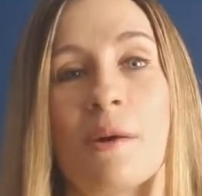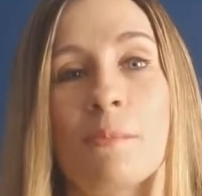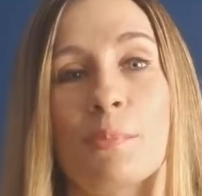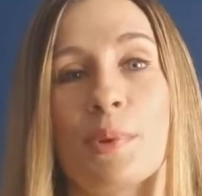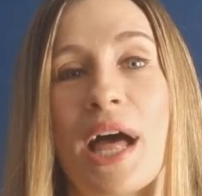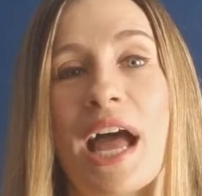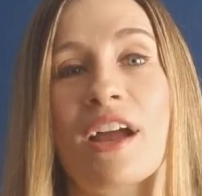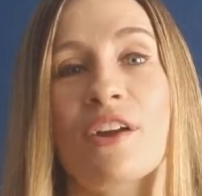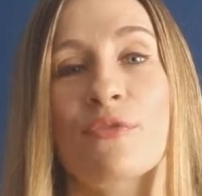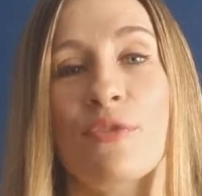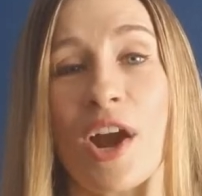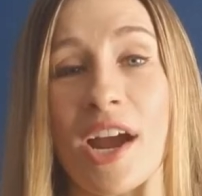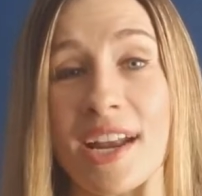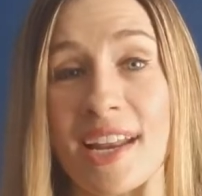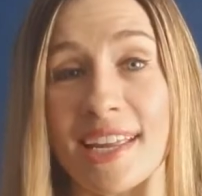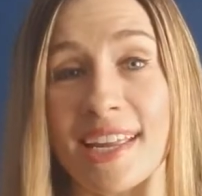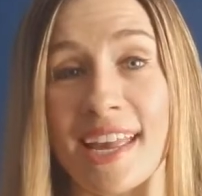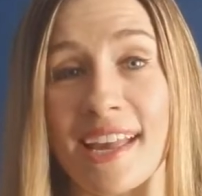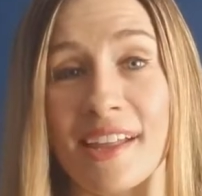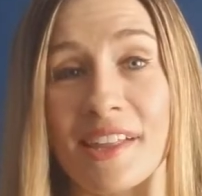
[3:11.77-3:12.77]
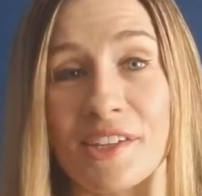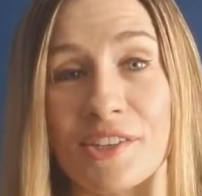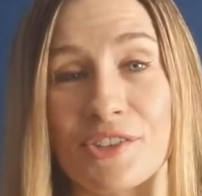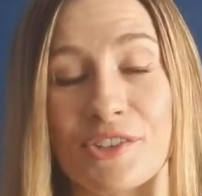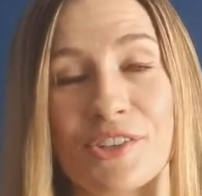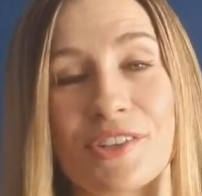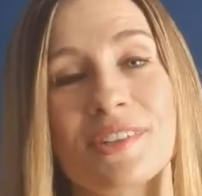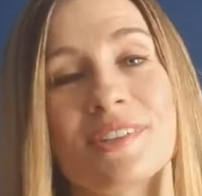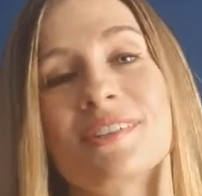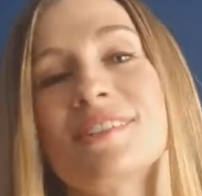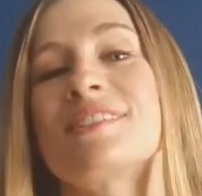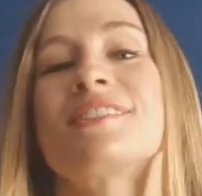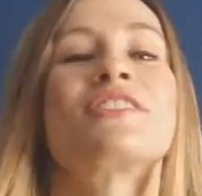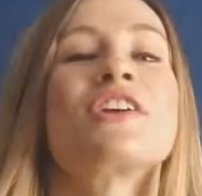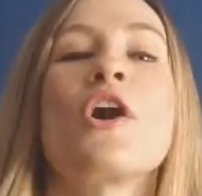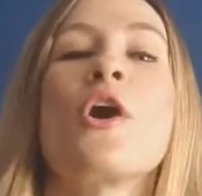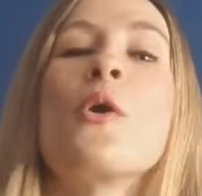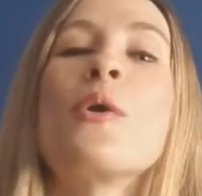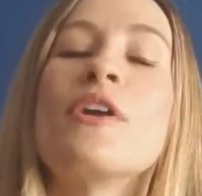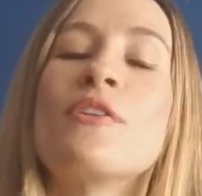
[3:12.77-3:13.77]
Black Friday calendar.
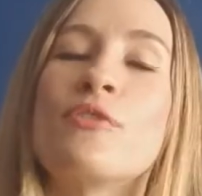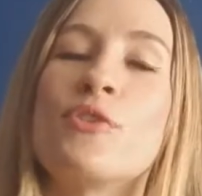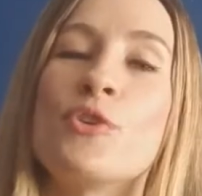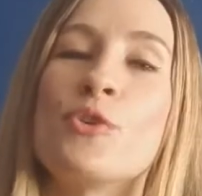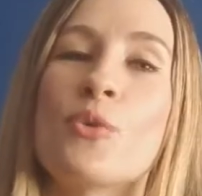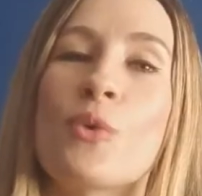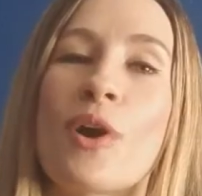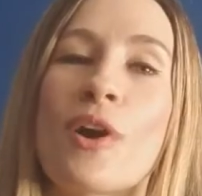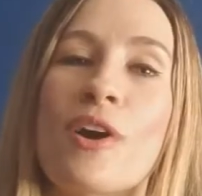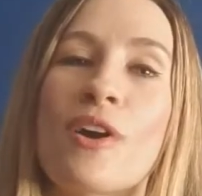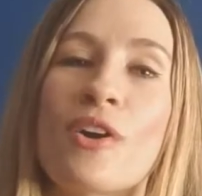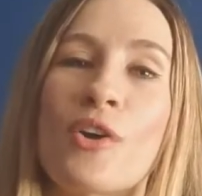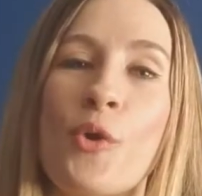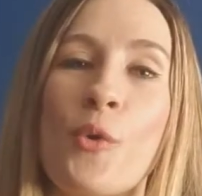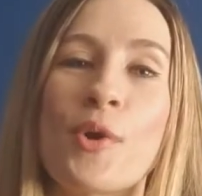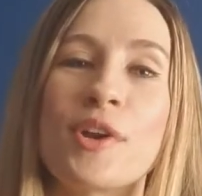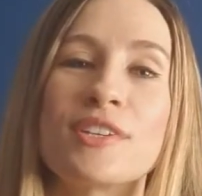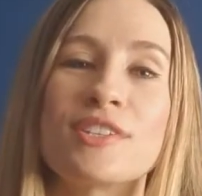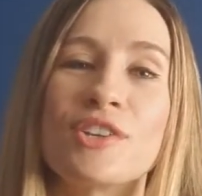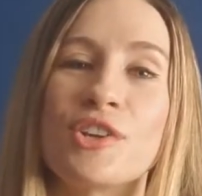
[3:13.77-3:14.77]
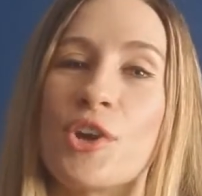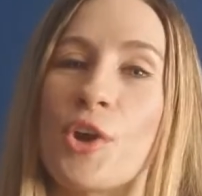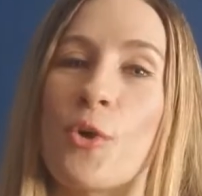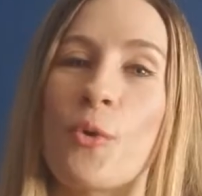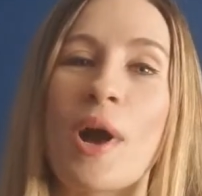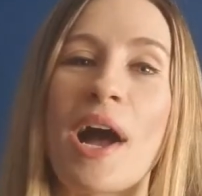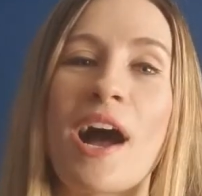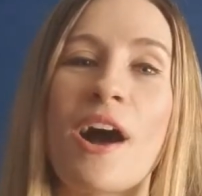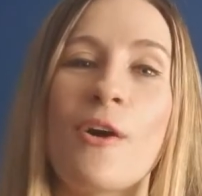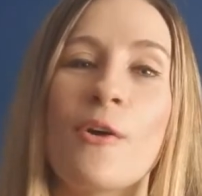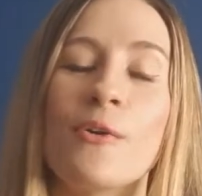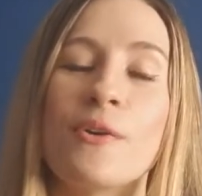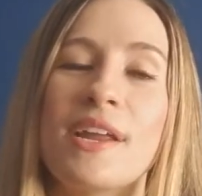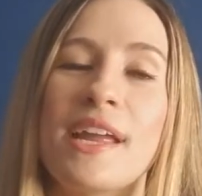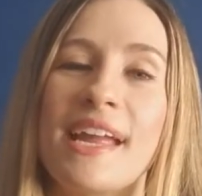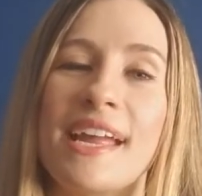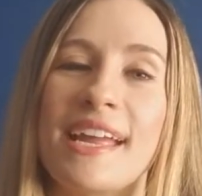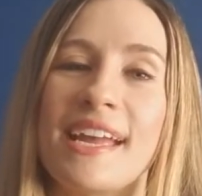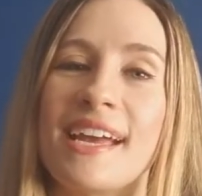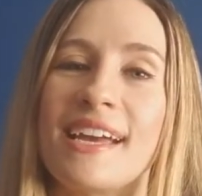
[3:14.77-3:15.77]
So if you are going to go
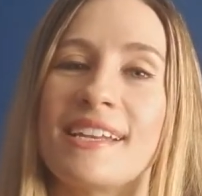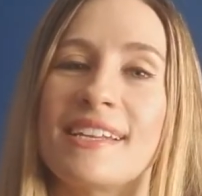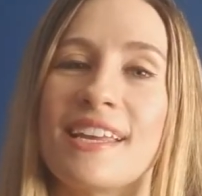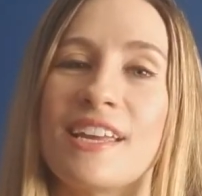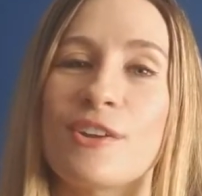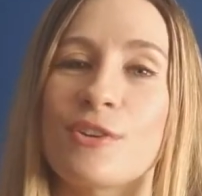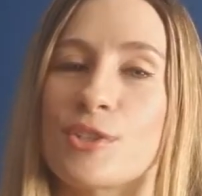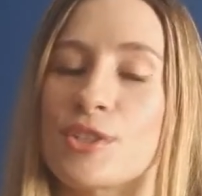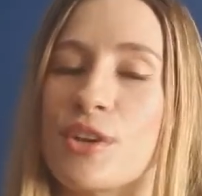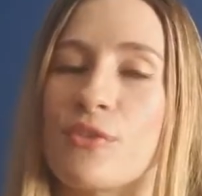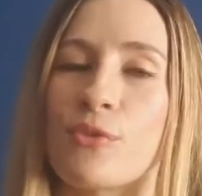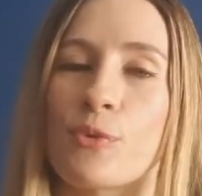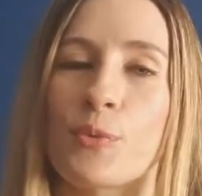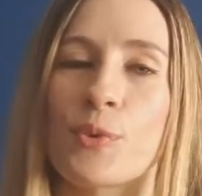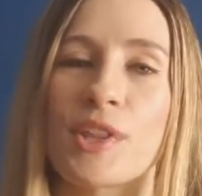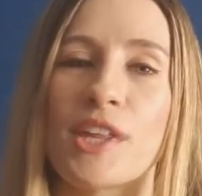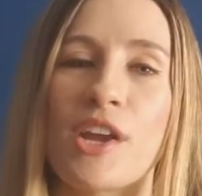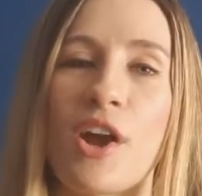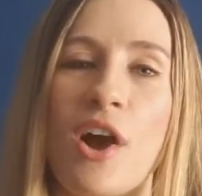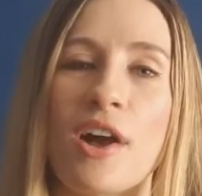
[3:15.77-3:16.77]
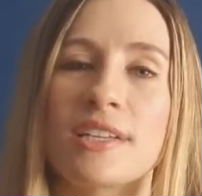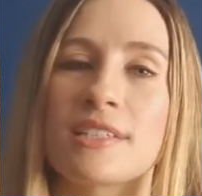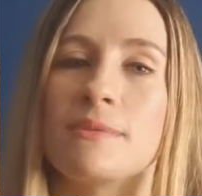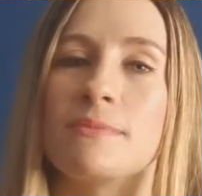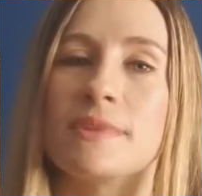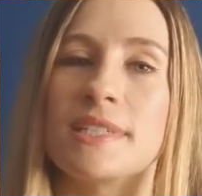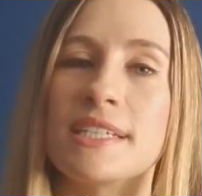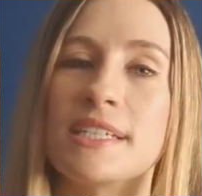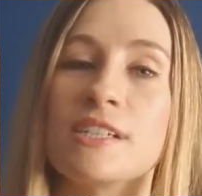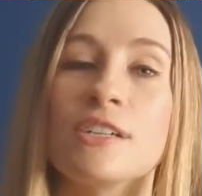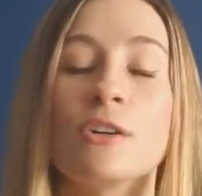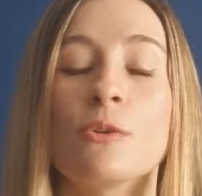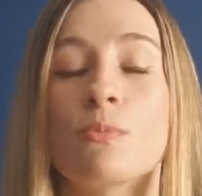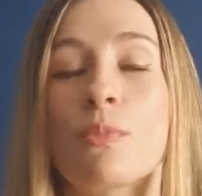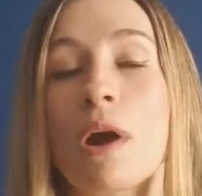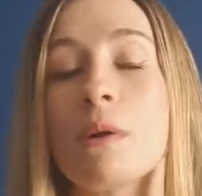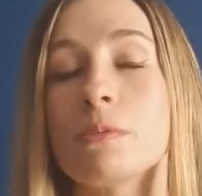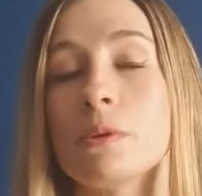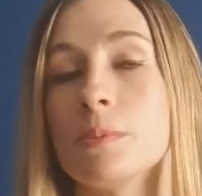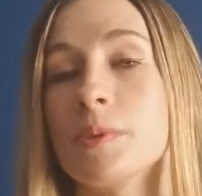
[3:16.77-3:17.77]
out and get yourself a really awesome deal,
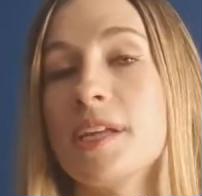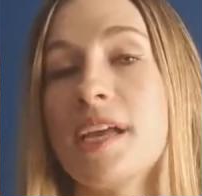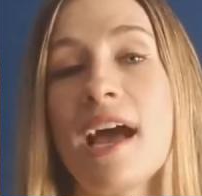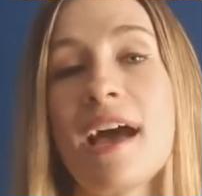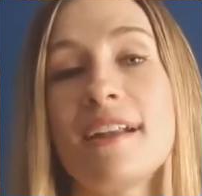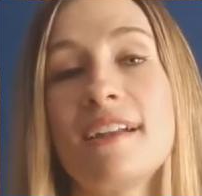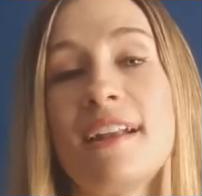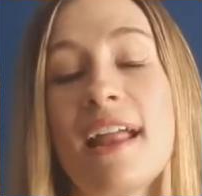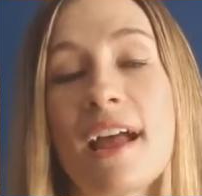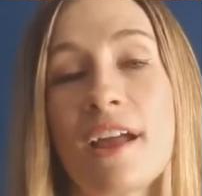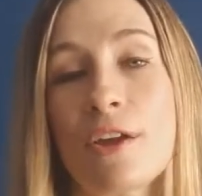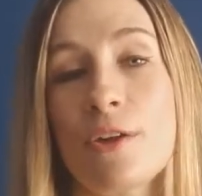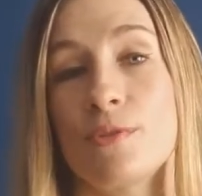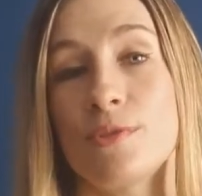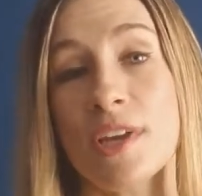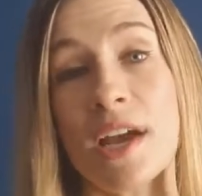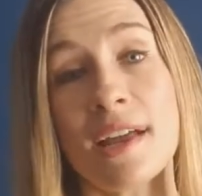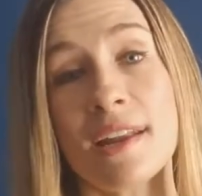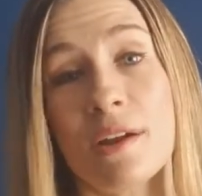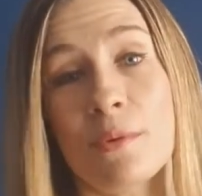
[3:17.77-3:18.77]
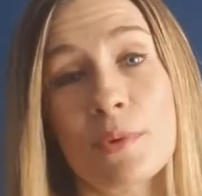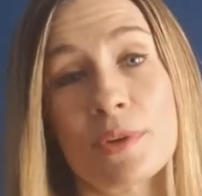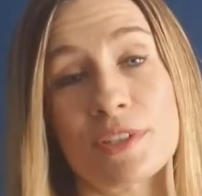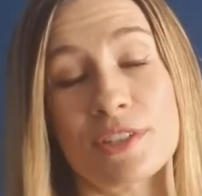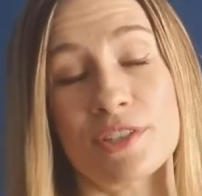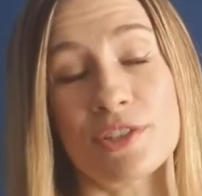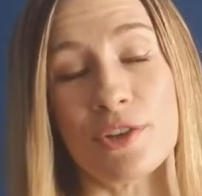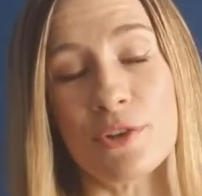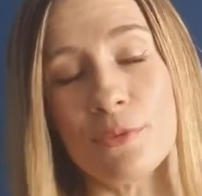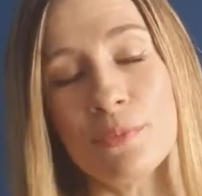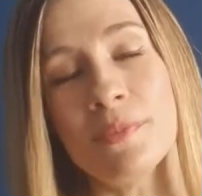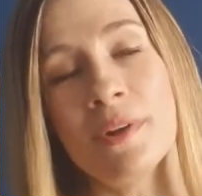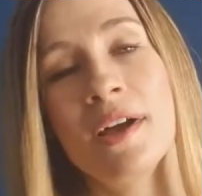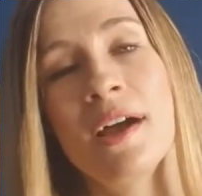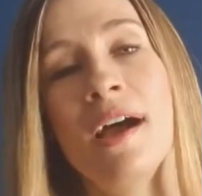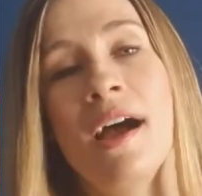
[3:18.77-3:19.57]
probably on an Echo Dot, I would assume,